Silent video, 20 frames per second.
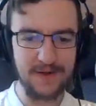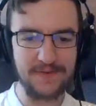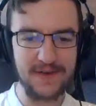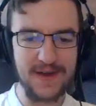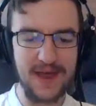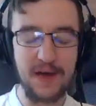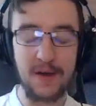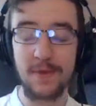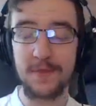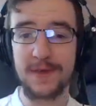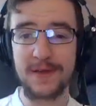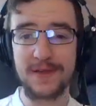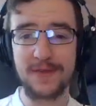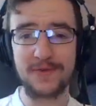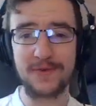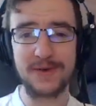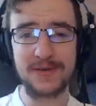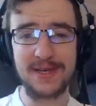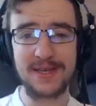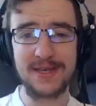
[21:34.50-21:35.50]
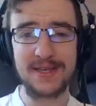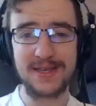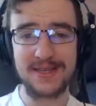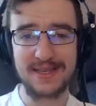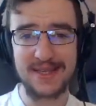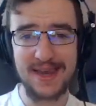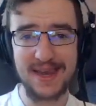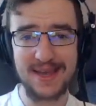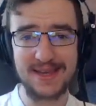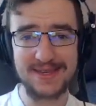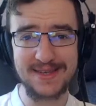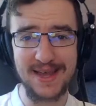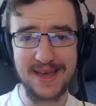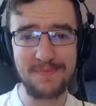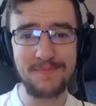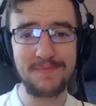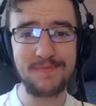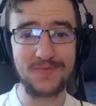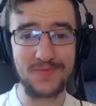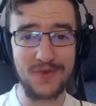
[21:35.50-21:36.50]
for now, thanks for watching, see you next
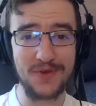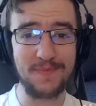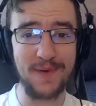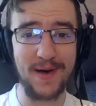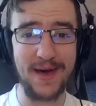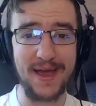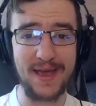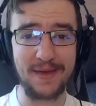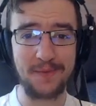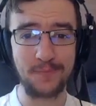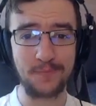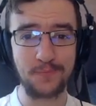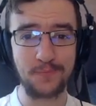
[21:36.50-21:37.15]
time, goodbye.